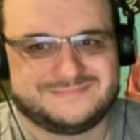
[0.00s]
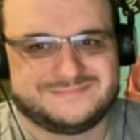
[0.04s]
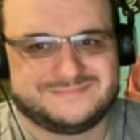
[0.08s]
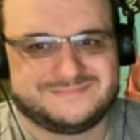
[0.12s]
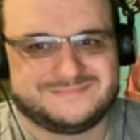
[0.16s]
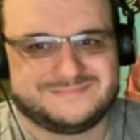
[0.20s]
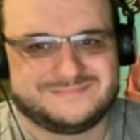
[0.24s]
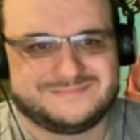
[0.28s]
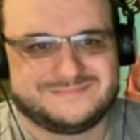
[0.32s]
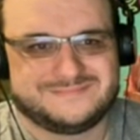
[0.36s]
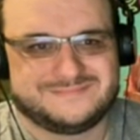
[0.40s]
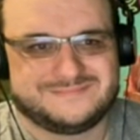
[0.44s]

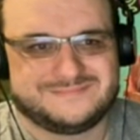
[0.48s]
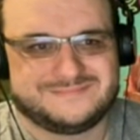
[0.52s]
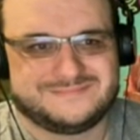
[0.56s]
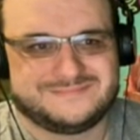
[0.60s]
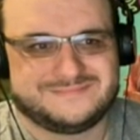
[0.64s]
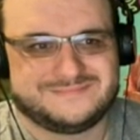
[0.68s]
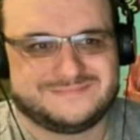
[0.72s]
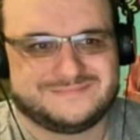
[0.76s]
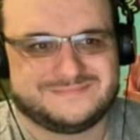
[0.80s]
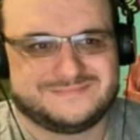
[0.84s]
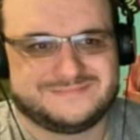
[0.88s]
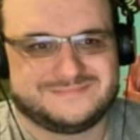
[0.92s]

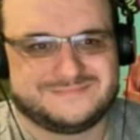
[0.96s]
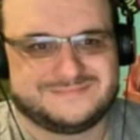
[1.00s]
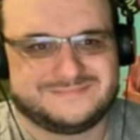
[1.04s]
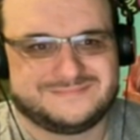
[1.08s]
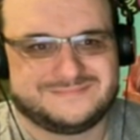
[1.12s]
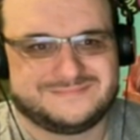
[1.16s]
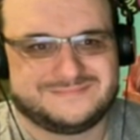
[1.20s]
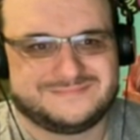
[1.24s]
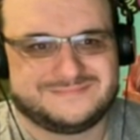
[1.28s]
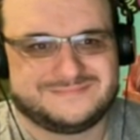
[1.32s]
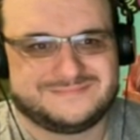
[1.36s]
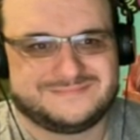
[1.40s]

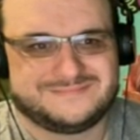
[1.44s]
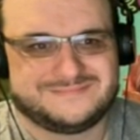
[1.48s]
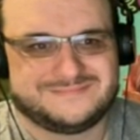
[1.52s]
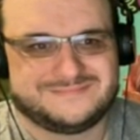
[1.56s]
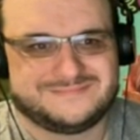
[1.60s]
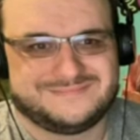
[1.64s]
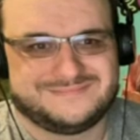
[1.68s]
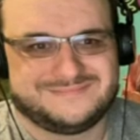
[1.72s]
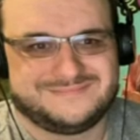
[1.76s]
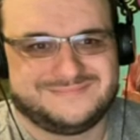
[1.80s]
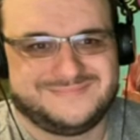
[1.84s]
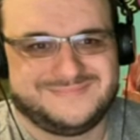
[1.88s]

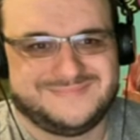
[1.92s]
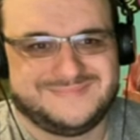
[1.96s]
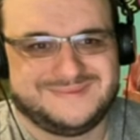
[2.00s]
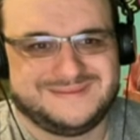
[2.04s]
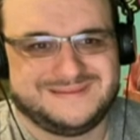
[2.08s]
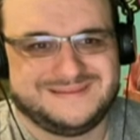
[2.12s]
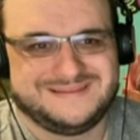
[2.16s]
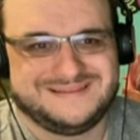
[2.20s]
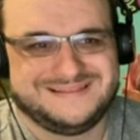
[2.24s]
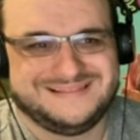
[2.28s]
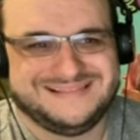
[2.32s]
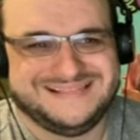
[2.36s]

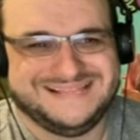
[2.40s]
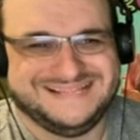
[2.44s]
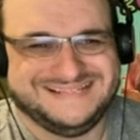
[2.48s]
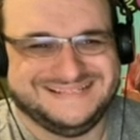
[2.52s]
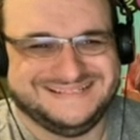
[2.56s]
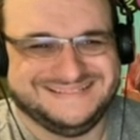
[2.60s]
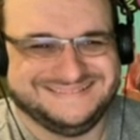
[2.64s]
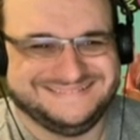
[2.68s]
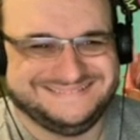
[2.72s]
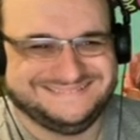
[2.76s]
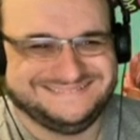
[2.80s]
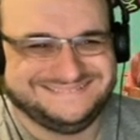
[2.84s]

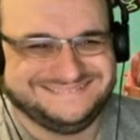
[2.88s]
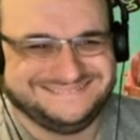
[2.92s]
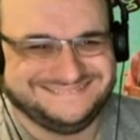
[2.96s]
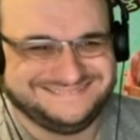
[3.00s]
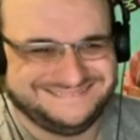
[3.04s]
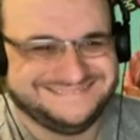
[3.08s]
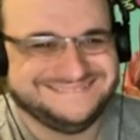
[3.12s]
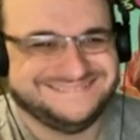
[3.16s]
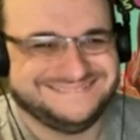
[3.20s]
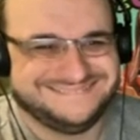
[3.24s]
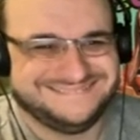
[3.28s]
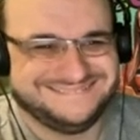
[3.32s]

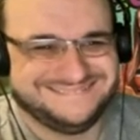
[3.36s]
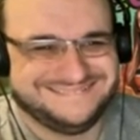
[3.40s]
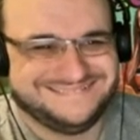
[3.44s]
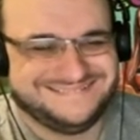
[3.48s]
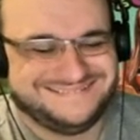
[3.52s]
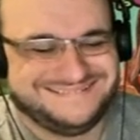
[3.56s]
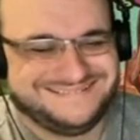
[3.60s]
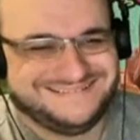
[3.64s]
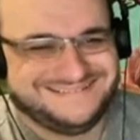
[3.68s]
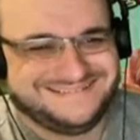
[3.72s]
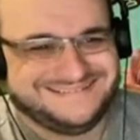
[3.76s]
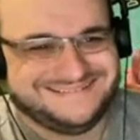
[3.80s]

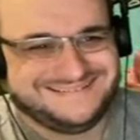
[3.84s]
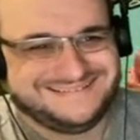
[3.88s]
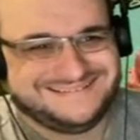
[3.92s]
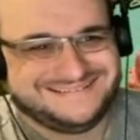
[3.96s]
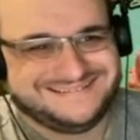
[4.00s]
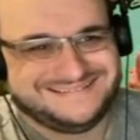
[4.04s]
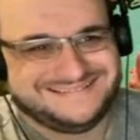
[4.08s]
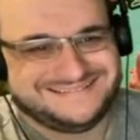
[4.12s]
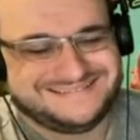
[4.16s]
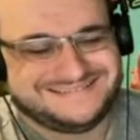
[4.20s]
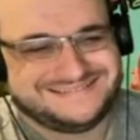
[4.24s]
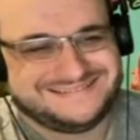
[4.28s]

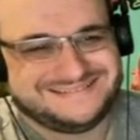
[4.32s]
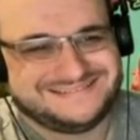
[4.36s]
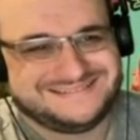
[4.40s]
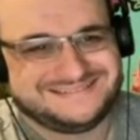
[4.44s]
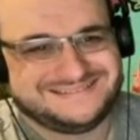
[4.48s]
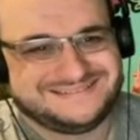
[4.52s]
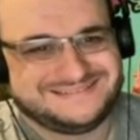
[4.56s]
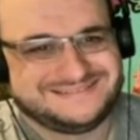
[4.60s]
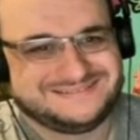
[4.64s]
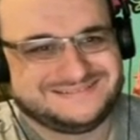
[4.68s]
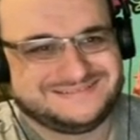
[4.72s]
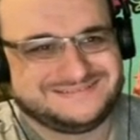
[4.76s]

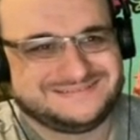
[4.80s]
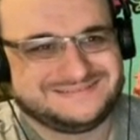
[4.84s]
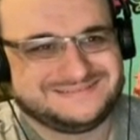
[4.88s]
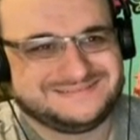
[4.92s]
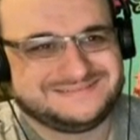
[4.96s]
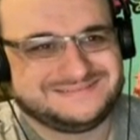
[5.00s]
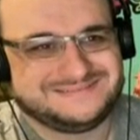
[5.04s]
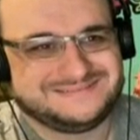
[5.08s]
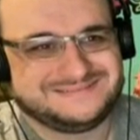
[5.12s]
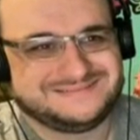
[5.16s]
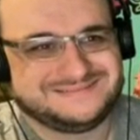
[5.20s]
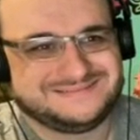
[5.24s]

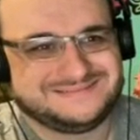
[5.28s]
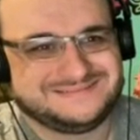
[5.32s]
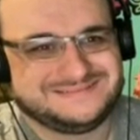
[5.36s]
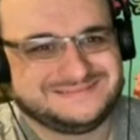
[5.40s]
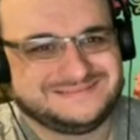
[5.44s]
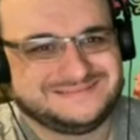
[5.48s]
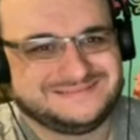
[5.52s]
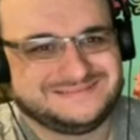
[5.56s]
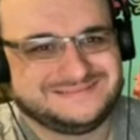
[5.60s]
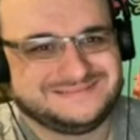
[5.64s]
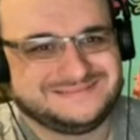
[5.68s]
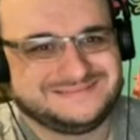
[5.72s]

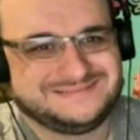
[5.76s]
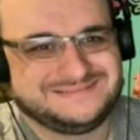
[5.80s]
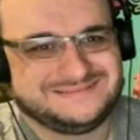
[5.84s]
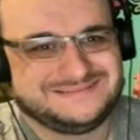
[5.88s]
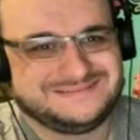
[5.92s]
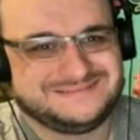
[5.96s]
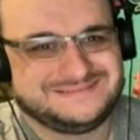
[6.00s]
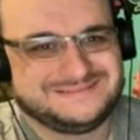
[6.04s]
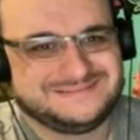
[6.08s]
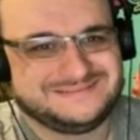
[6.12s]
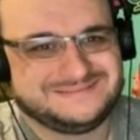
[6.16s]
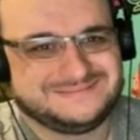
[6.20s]

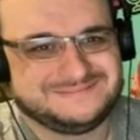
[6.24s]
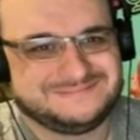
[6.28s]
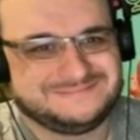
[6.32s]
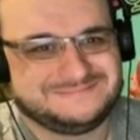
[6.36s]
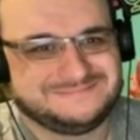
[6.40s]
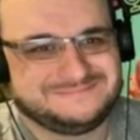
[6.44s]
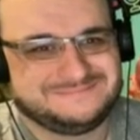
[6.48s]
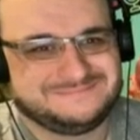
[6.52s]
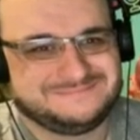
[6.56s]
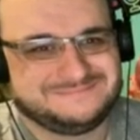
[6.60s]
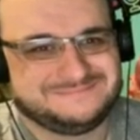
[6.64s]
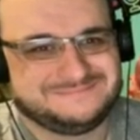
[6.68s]

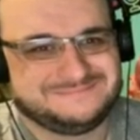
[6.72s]
This person isn't speaking.